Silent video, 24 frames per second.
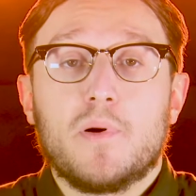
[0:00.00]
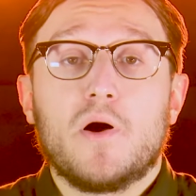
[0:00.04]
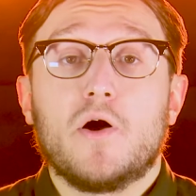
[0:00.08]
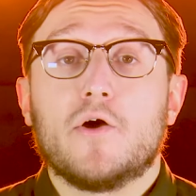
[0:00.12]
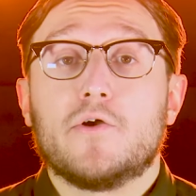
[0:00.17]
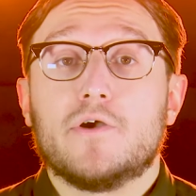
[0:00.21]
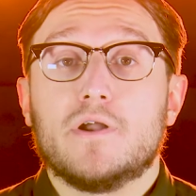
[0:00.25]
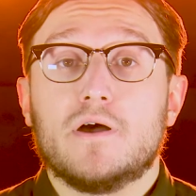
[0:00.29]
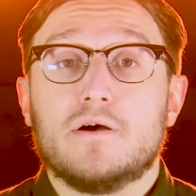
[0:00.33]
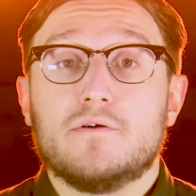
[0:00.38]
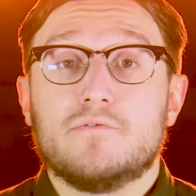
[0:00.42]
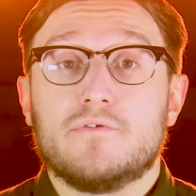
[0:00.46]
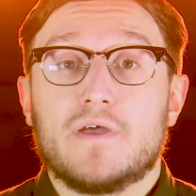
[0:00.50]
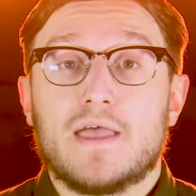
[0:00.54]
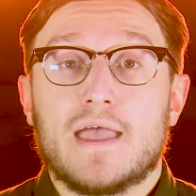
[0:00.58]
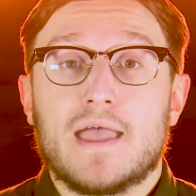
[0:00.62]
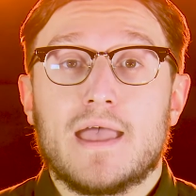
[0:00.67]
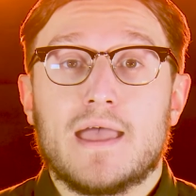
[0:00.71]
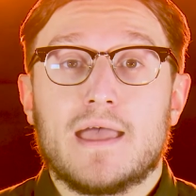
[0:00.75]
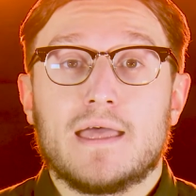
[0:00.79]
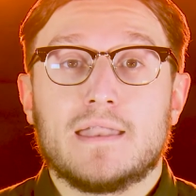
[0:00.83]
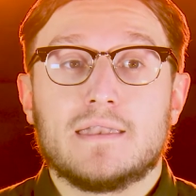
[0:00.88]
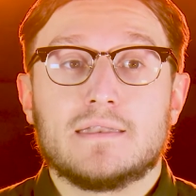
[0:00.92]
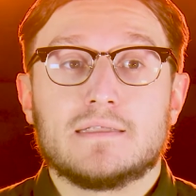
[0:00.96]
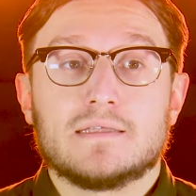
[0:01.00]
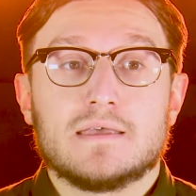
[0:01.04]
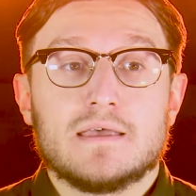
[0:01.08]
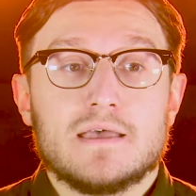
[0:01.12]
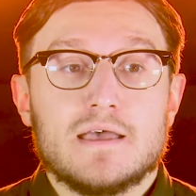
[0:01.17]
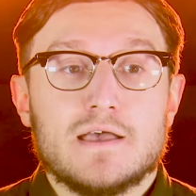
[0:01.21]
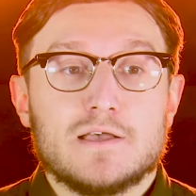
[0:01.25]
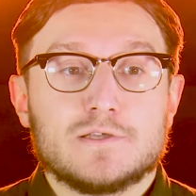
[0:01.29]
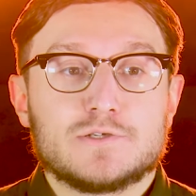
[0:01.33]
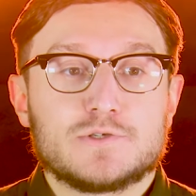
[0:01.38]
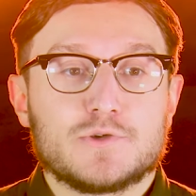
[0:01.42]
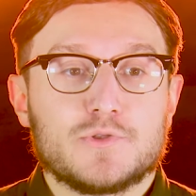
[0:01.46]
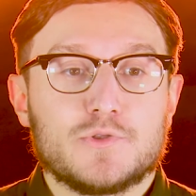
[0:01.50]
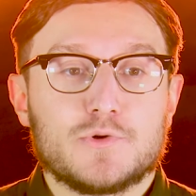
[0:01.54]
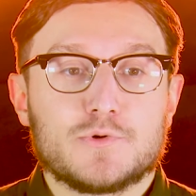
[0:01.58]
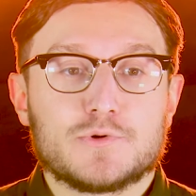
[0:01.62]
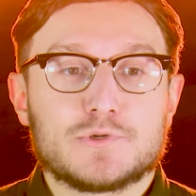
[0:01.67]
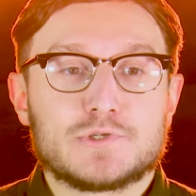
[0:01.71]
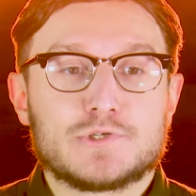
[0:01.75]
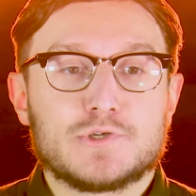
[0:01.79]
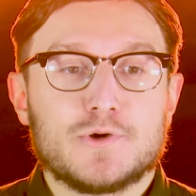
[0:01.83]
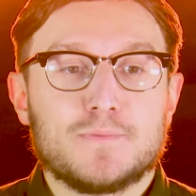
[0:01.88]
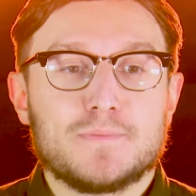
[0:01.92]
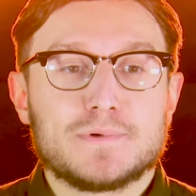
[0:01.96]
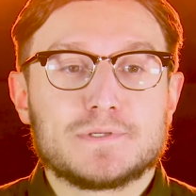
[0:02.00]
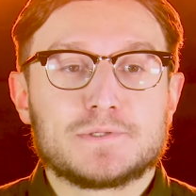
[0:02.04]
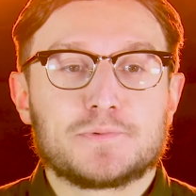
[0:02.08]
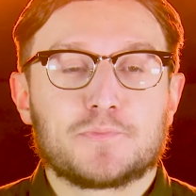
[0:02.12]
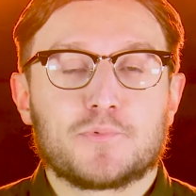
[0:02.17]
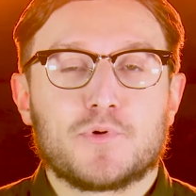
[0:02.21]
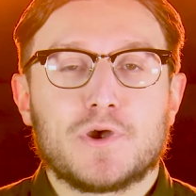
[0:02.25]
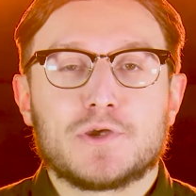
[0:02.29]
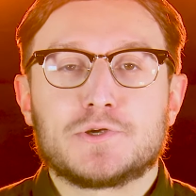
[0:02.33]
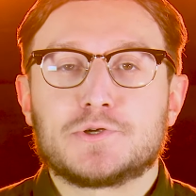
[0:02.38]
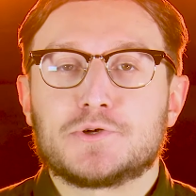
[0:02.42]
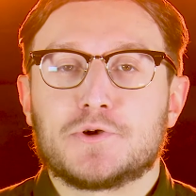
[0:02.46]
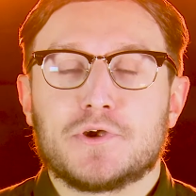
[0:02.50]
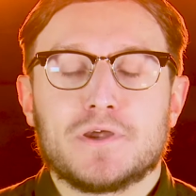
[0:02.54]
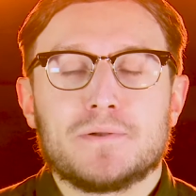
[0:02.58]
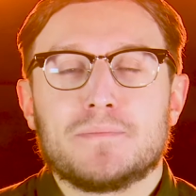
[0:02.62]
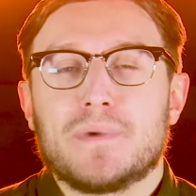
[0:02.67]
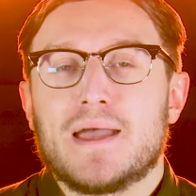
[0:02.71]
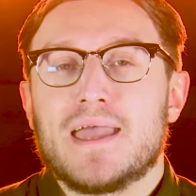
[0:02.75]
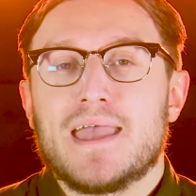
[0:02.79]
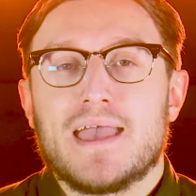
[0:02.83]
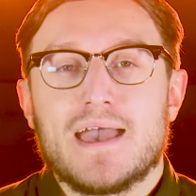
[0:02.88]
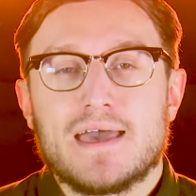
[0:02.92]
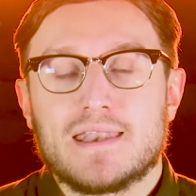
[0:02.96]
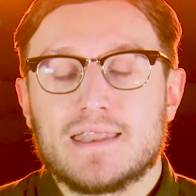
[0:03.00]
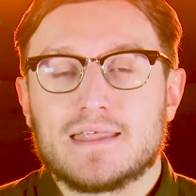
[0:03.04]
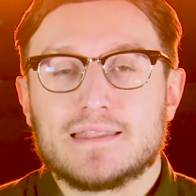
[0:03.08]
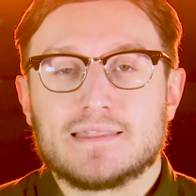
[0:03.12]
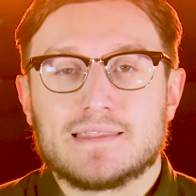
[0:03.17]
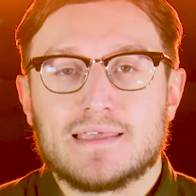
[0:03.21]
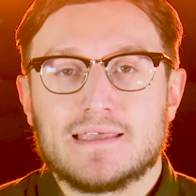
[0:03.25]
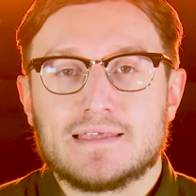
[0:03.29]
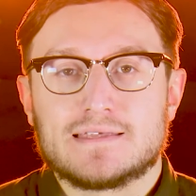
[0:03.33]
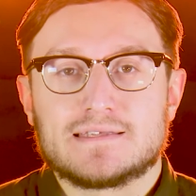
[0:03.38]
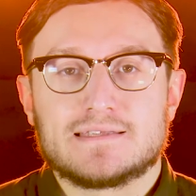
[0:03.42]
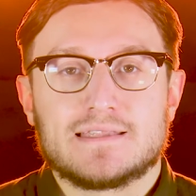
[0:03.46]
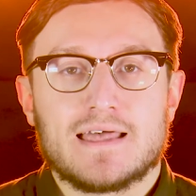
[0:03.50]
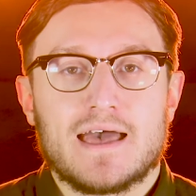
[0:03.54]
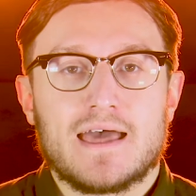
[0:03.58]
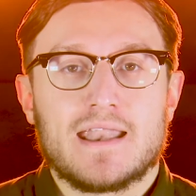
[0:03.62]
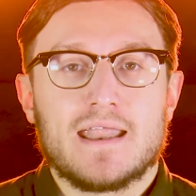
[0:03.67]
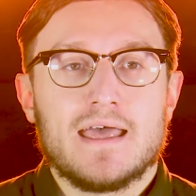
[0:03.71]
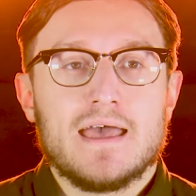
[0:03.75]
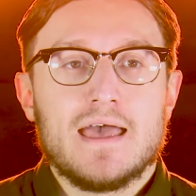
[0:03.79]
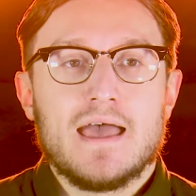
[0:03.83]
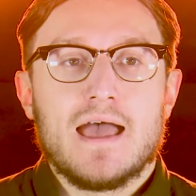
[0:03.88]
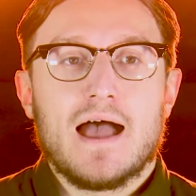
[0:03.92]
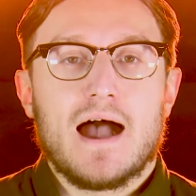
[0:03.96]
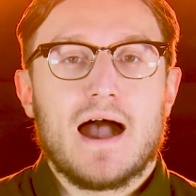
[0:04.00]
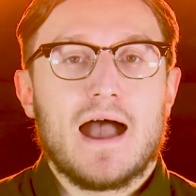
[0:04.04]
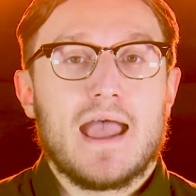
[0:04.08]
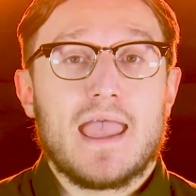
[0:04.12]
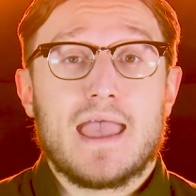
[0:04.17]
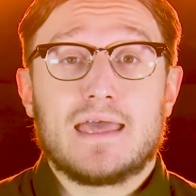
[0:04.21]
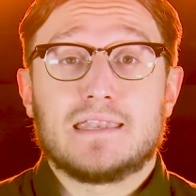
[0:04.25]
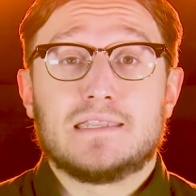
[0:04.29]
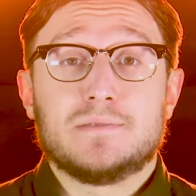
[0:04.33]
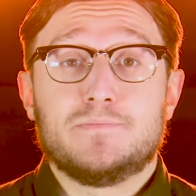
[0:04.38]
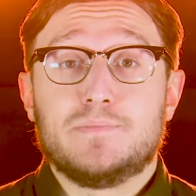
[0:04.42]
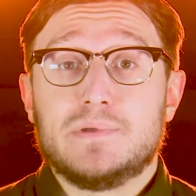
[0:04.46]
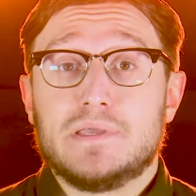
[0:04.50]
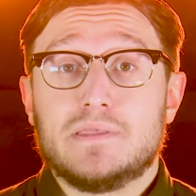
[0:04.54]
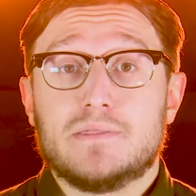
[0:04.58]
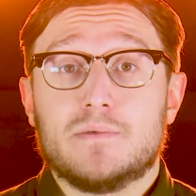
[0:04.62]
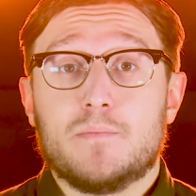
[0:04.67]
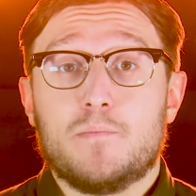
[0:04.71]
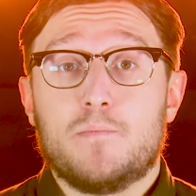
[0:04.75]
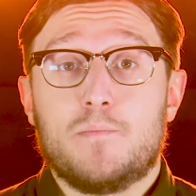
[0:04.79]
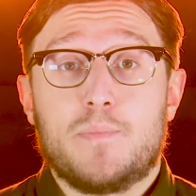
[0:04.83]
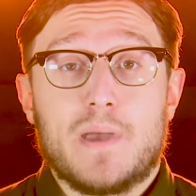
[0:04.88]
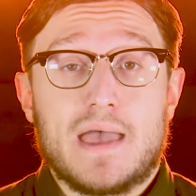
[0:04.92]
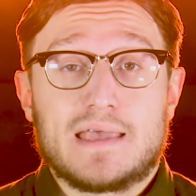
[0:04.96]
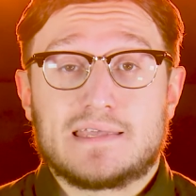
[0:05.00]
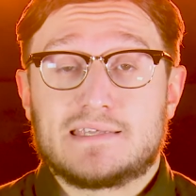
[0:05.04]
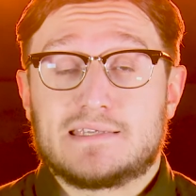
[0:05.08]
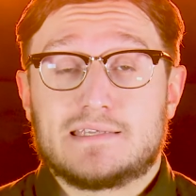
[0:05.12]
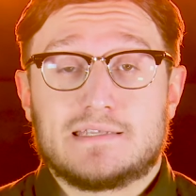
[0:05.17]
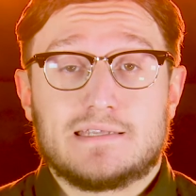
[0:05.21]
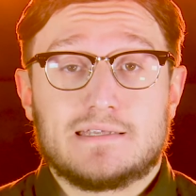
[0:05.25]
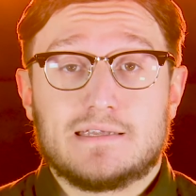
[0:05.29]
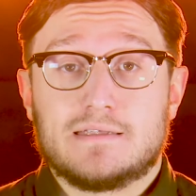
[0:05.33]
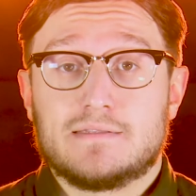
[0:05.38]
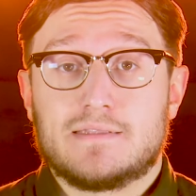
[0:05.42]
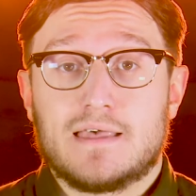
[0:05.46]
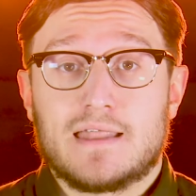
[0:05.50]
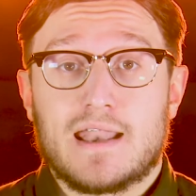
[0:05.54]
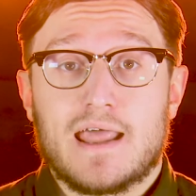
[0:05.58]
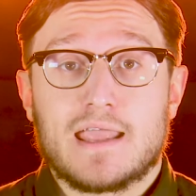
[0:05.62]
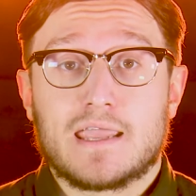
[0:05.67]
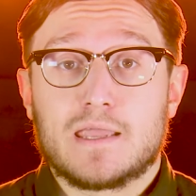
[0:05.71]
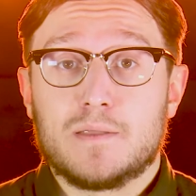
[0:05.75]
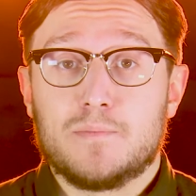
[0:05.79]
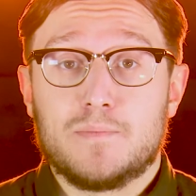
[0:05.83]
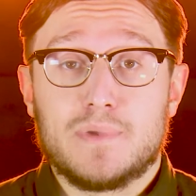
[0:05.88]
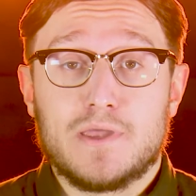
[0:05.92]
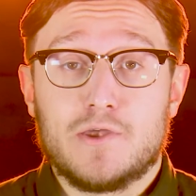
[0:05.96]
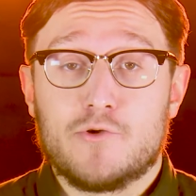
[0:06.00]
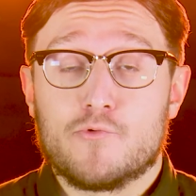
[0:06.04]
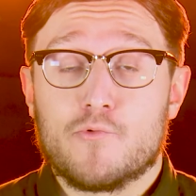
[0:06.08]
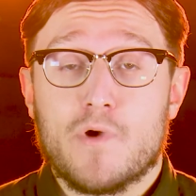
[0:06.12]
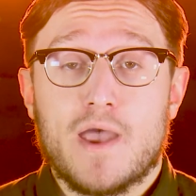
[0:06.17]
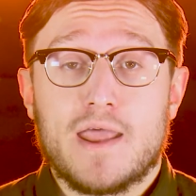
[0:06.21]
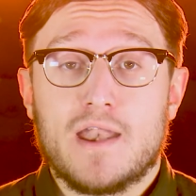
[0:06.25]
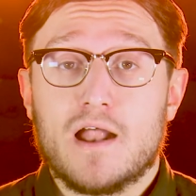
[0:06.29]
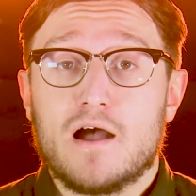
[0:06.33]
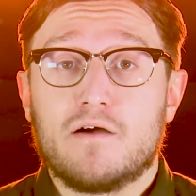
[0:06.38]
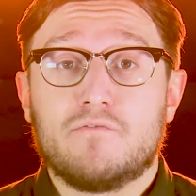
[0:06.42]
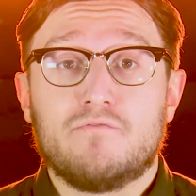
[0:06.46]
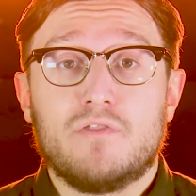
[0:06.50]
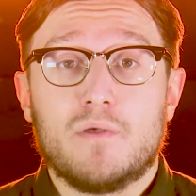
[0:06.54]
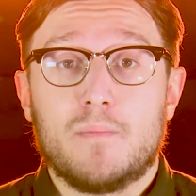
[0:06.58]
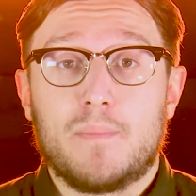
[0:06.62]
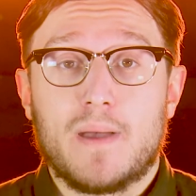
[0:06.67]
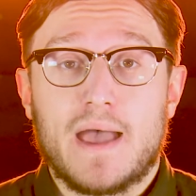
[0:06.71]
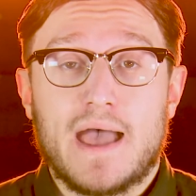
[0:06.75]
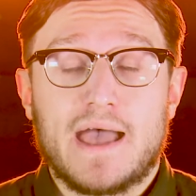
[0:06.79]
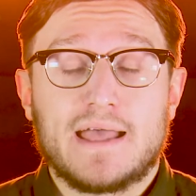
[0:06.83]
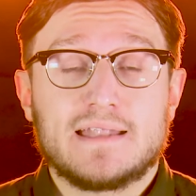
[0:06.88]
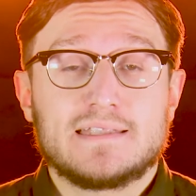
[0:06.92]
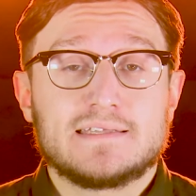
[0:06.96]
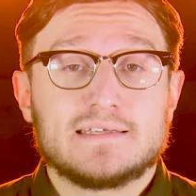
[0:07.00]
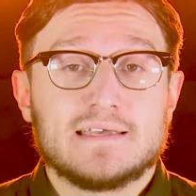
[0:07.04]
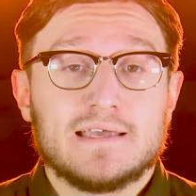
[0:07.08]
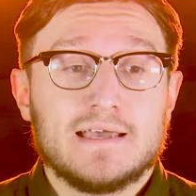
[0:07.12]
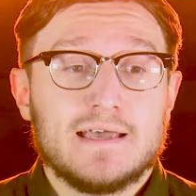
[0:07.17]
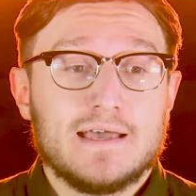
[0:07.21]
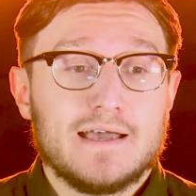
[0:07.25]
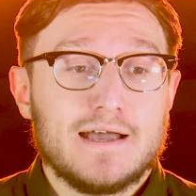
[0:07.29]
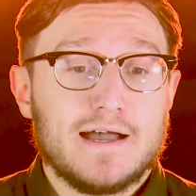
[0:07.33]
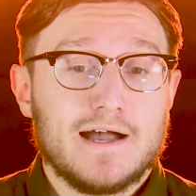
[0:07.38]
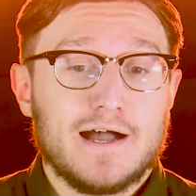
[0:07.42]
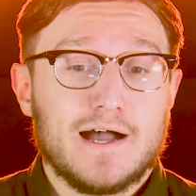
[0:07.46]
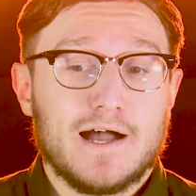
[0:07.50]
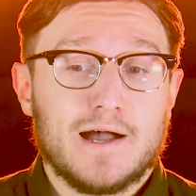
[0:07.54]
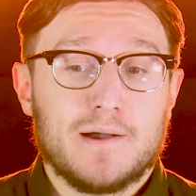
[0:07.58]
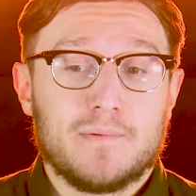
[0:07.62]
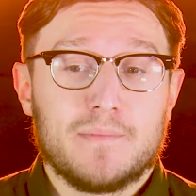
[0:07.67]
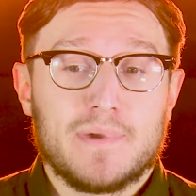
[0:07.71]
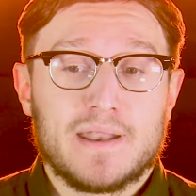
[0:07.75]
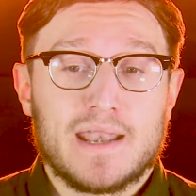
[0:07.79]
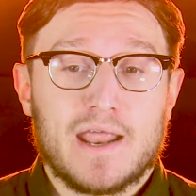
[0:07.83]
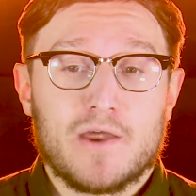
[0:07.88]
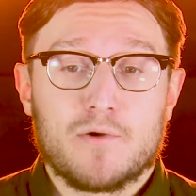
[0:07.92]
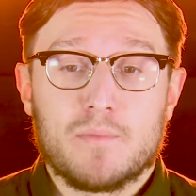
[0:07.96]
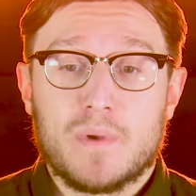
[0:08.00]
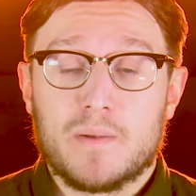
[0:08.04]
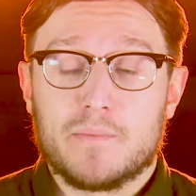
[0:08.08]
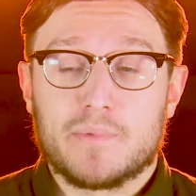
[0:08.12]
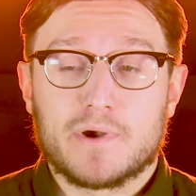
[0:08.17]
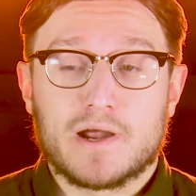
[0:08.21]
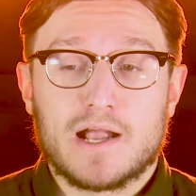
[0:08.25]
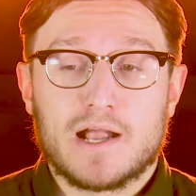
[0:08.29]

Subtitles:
part of, and so there was so much pressure in my head, at least, that I had to be the best that I can be right off the bat. And I remember